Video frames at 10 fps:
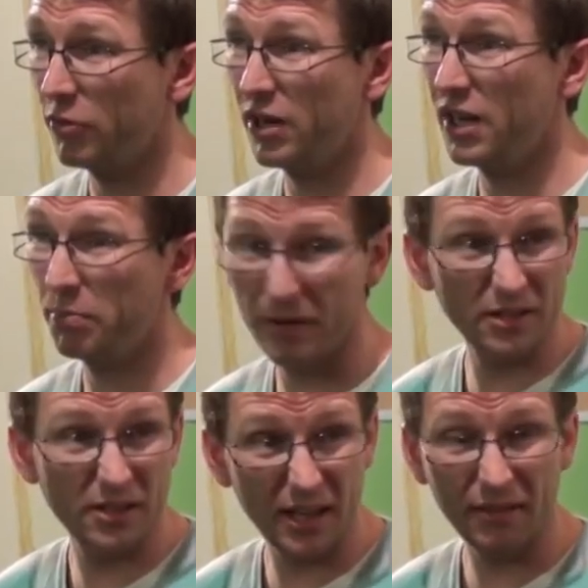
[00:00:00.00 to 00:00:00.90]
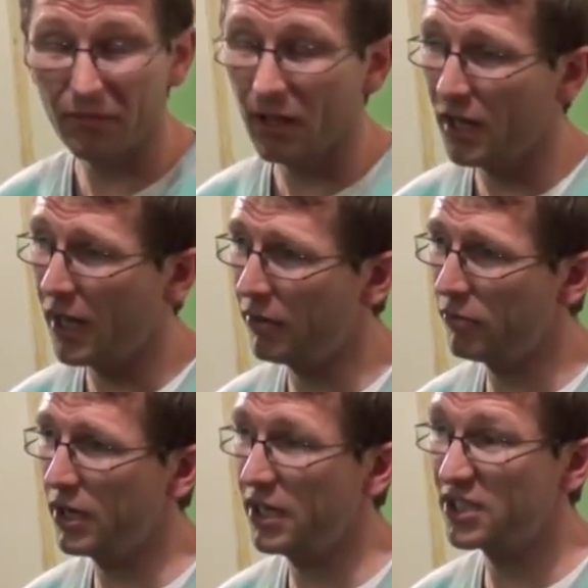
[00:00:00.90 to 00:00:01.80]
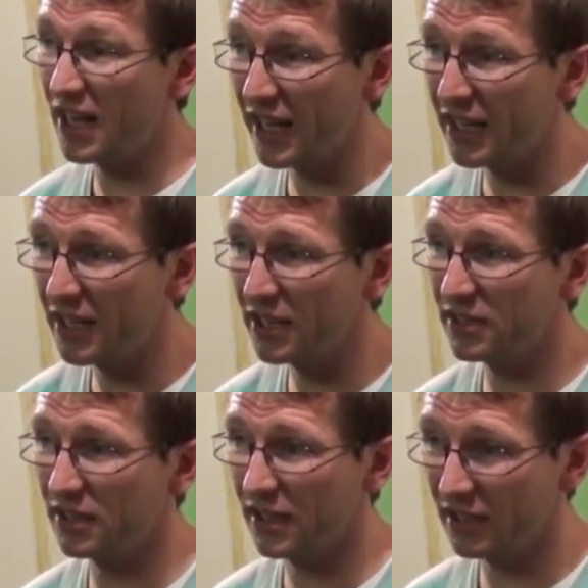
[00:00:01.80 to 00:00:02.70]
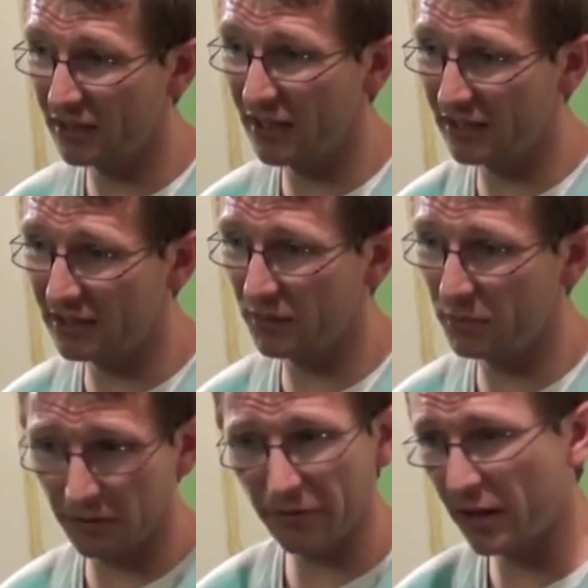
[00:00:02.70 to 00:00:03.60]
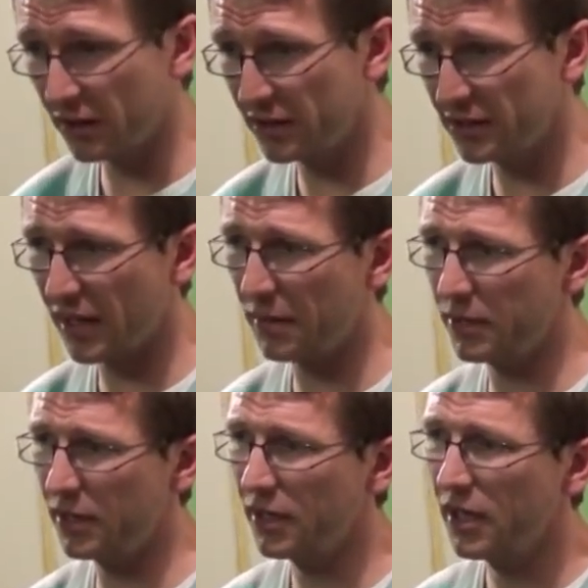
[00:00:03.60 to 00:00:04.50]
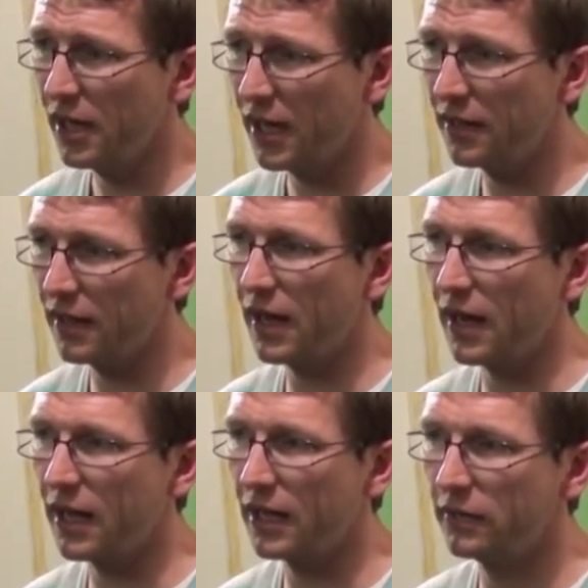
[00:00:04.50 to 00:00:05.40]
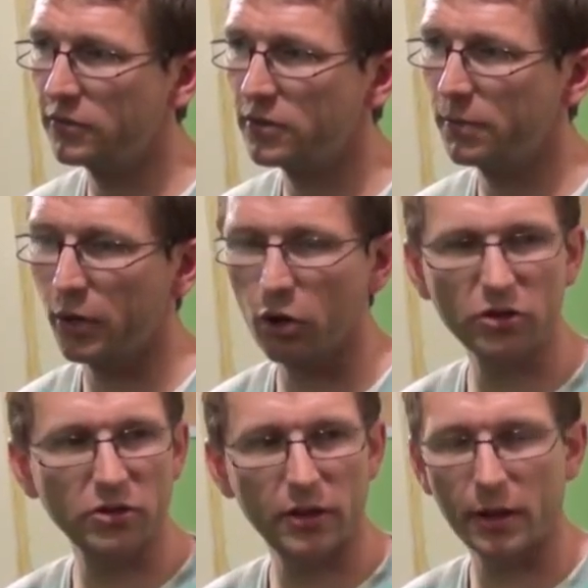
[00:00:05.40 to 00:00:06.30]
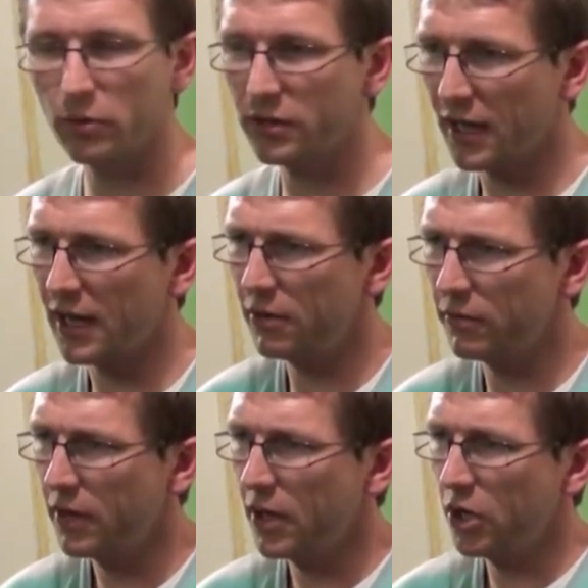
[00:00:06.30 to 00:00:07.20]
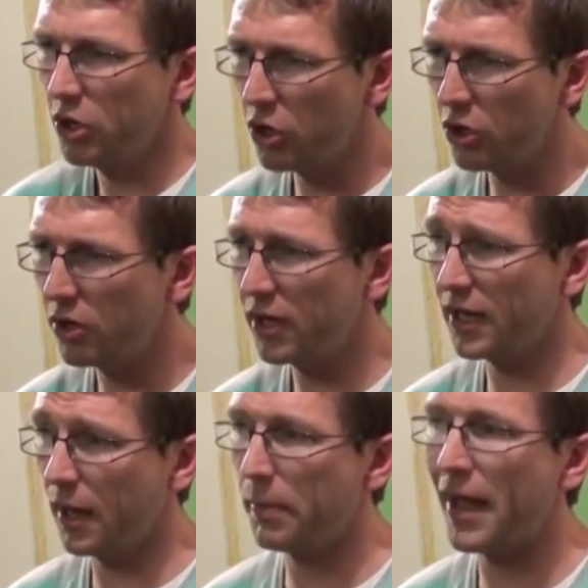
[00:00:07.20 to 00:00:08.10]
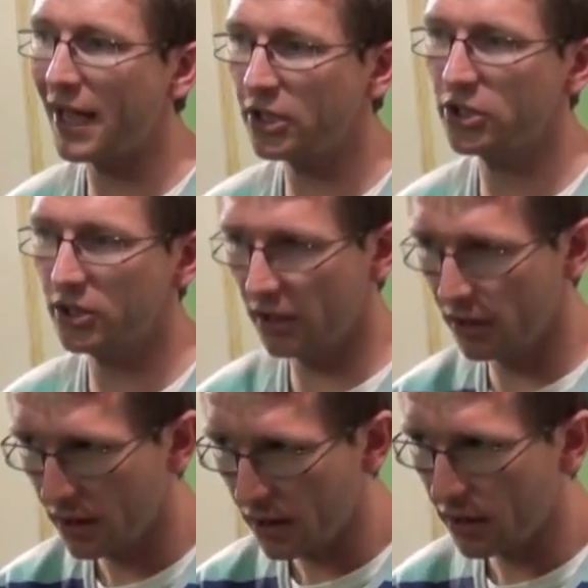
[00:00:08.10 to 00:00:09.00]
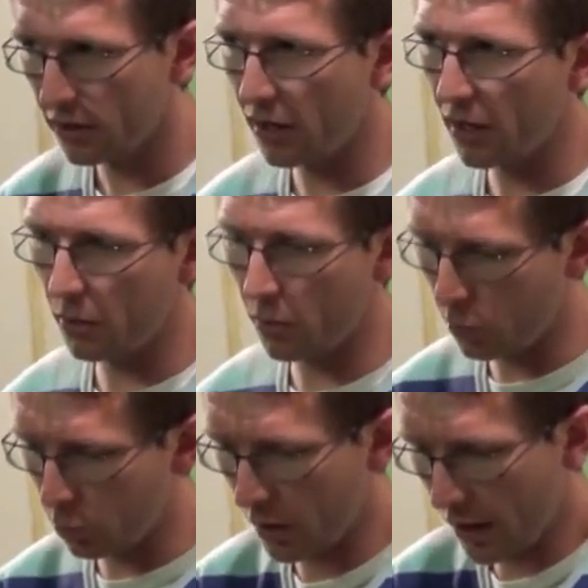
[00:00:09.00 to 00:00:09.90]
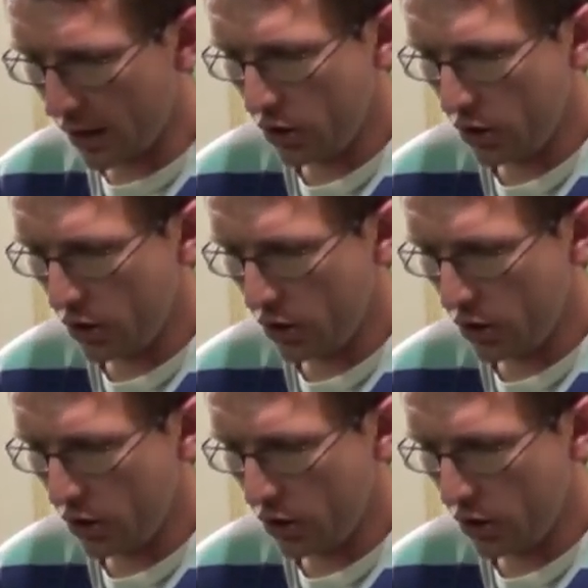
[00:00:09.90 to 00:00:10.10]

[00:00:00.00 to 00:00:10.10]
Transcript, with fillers: they're really busy and really tired and, and, and some difficulties are happening in their lives. But also there was a kind of yearning, a passion a